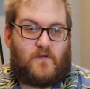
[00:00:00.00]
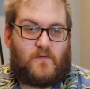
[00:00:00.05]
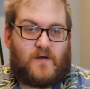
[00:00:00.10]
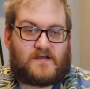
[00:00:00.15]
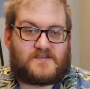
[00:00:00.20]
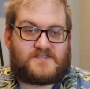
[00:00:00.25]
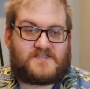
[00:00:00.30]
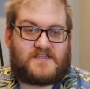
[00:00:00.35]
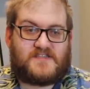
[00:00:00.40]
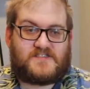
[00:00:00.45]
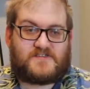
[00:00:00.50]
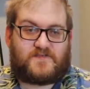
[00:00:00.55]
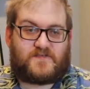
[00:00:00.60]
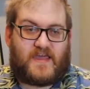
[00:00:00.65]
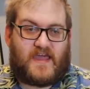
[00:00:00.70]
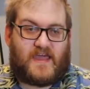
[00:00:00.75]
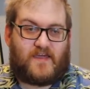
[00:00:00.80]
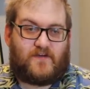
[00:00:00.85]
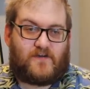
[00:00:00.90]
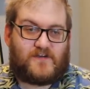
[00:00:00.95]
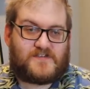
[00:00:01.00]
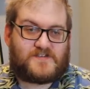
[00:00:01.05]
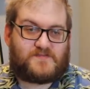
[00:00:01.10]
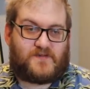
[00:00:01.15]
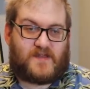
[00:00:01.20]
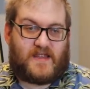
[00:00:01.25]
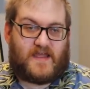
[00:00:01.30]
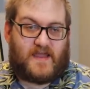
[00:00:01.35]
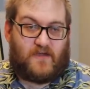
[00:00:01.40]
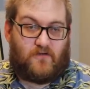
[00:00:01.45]
While scenes of chaos
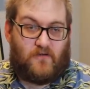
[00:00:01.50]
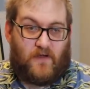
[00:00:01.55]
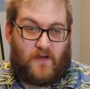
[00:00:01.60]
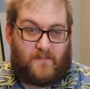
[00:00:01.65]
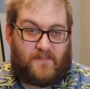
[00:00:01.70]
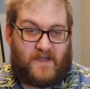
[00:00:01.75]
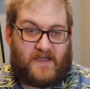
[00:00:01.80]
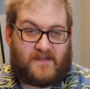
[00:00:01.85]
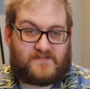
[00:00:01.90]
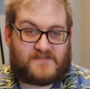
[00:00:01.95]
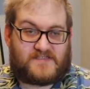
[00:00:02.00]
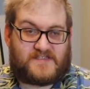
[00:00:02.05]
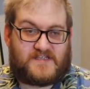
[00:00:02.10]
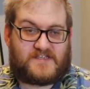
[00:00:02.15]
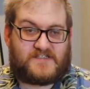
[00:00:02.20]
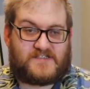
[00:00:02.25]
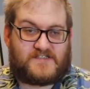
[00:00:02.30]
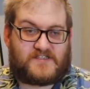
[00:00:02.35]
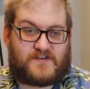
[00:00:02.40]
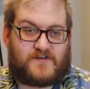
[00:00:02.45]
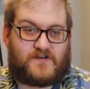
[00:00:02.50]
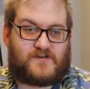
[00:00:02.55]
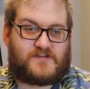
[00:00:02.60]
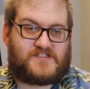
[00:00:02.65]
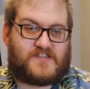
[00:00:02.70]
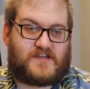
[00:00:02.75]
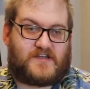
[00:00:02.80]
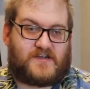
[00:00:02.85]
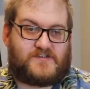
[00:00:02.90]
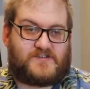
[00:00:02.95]
play out at petrol stations
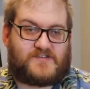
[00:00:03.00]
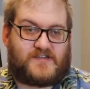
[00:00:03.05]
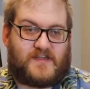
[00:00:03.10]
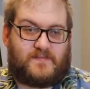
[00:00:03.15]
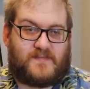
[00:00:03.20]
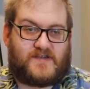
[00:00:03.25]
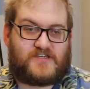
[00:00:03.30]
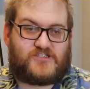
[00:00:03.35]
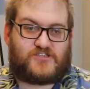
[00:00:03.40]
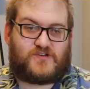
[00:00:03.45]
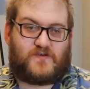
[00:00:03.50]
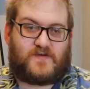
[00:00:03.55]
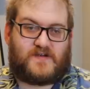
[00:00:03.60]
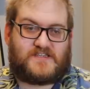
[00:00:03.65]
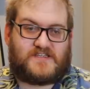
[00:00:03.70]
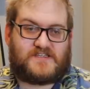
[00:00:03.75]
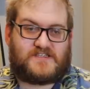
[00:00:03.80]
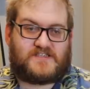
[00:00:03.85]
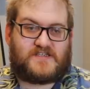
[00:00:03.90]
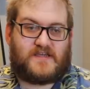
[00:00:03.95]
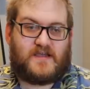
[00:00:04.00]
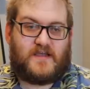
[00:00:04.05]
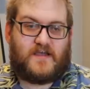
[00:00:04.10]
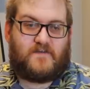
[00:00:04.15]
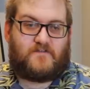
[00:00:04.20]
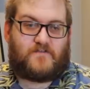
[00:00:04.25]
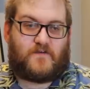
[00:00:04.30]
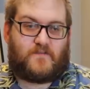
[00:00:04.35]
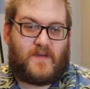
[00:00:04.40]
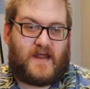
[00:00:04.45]
across the country amid shortages,
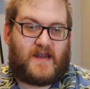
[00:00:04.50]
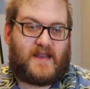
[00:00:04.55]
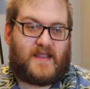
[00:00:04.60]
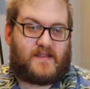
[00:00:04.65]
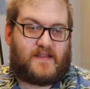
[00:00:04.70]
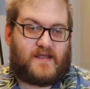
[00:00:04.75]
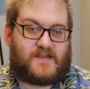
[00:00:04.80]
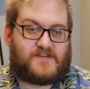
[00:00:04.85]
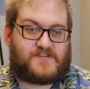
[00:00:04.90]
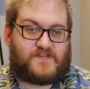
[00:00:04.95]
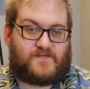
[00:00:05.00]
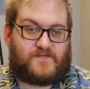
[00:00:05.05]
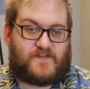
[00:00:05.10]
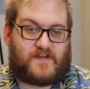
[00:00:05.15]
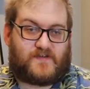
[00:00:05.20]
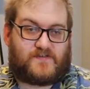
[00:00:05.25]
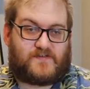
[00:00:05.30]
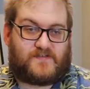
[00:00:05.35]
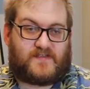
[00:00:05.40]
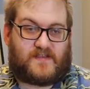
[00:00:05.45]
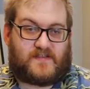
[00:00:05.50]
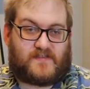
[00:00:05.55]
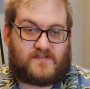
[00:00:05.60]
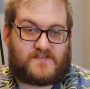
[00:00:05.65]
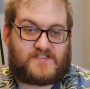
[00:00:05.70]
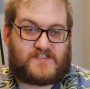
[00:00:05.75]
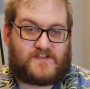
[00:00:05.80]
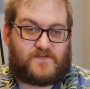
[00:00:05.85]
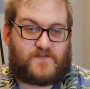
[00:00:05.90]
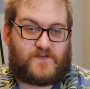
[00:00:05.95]
for many electric vehicle
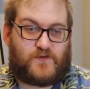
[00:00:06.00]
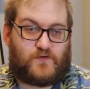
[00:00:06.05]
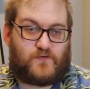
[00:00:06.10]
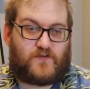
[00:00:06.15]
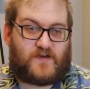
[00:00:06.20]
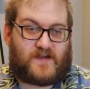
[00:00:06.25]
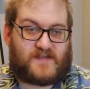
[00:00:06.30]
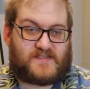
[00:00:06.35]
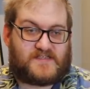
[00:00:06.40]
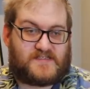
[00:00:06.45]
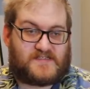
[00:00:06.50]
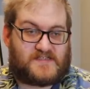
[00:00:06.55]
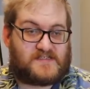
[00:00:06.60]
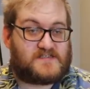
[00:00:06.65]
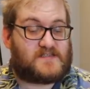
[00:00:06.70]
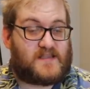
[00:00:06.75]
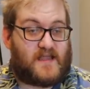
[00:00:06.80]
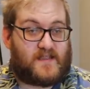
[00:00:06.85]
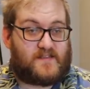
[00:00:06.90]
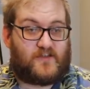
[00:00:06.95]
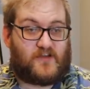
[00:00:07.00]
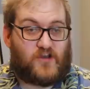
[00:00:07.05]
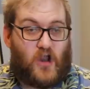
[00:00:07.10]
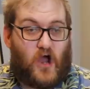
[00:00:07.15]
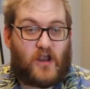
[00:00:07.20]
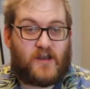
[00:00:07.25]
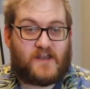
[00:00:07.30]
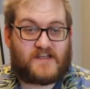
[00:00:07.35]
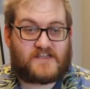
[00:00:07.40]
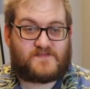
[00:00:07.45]
dealers, the fuel crisis has led to an
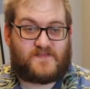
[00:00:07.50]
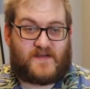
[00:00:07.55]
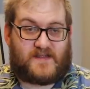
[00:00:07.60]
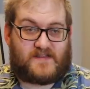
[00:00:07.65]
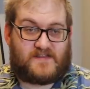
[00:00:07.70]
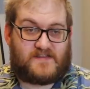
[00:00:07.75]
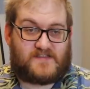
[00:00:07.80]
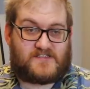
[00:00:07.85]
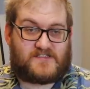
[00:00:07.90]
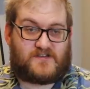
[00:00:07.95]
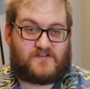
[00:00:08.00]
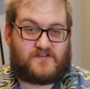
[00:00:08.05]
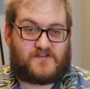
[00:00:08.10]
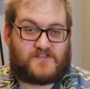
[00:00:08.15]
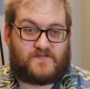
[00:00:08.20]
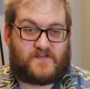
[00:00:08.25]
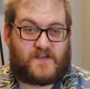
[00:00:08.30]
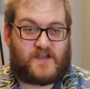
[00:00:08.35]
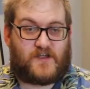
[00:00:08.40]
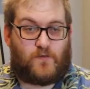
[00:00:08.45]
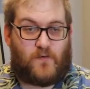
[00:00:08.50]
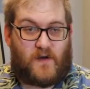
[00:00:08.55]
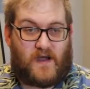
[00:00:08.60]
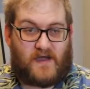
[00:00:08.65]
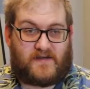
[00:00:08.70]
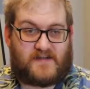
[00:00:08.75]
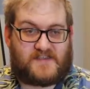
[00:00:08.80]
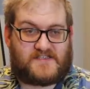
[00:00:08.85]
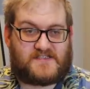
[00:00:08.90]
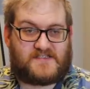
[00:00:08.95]
unexpected surge of
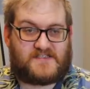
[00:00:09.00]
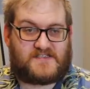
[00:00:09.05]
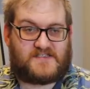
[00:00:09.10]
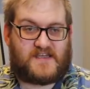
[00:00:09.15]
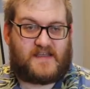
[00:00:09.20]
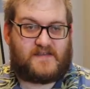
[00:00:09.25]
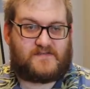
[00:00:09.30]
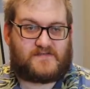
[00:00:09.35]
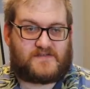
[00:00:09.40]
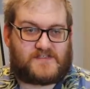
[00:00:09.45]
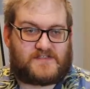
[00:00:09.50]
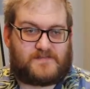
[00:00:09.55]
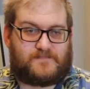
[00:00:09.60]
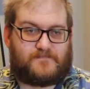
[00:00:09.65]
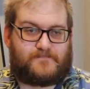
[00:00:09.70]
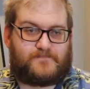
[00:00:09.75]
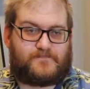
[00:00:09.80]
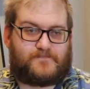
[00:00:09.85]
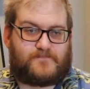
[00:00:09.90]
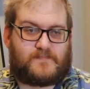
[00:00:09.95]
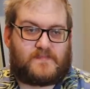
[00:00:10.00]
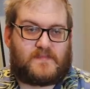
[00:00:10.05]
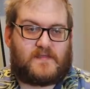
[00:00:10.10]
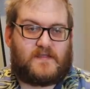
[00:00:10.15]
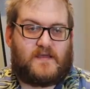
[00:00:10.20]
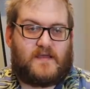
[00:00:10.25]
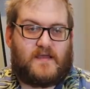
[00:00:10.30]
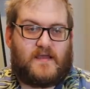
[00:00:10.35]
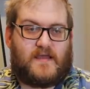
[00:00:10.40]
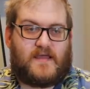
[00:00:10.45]
inquiries and sales.
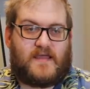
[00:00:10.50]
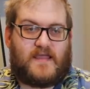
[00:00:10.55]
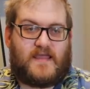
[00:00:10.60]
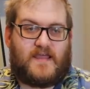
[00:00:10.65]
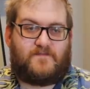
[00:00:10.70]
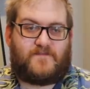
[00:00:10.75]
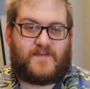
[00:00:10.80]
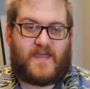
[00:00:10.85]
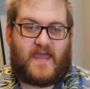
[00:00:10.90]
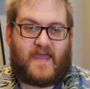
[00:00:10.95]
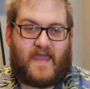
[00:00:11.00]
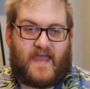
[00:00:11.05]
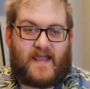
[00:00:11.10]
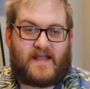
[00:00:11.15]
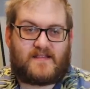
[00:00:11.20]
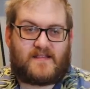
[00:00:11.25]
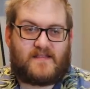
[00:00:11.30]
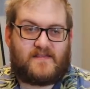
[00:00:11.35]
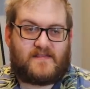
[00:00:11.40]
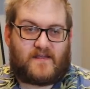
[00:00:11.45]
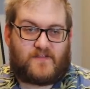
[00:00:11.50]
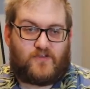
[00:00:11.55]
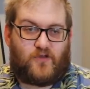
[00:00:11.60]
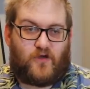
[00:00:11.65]
EVA England, a